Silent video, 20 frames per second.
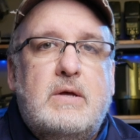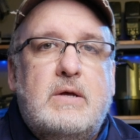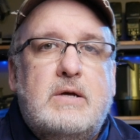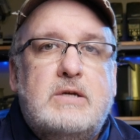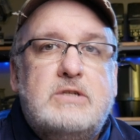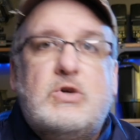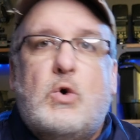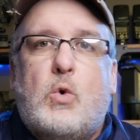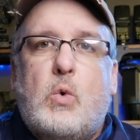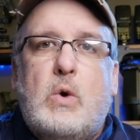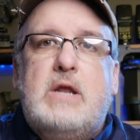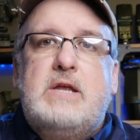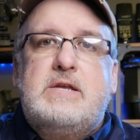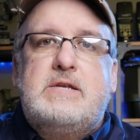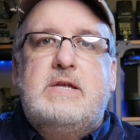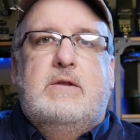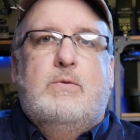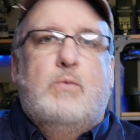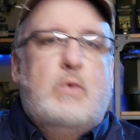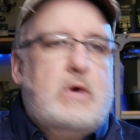So what
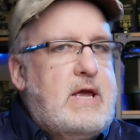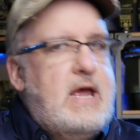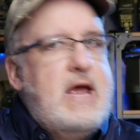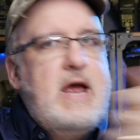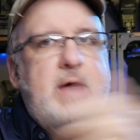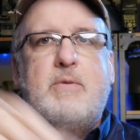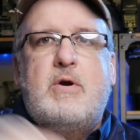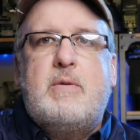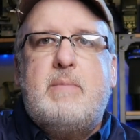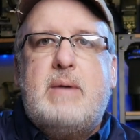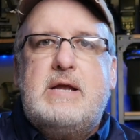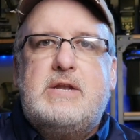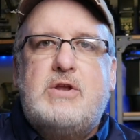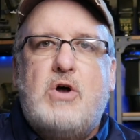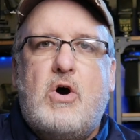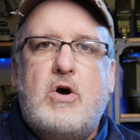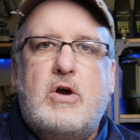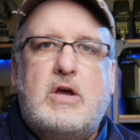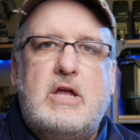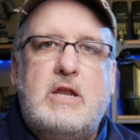is it? What camera am I
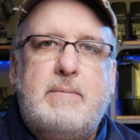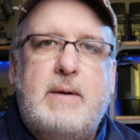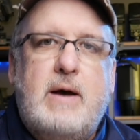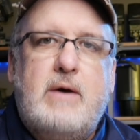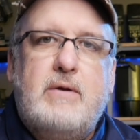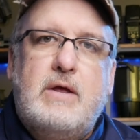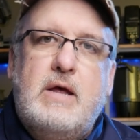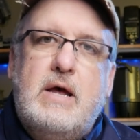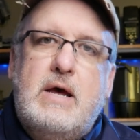talking about?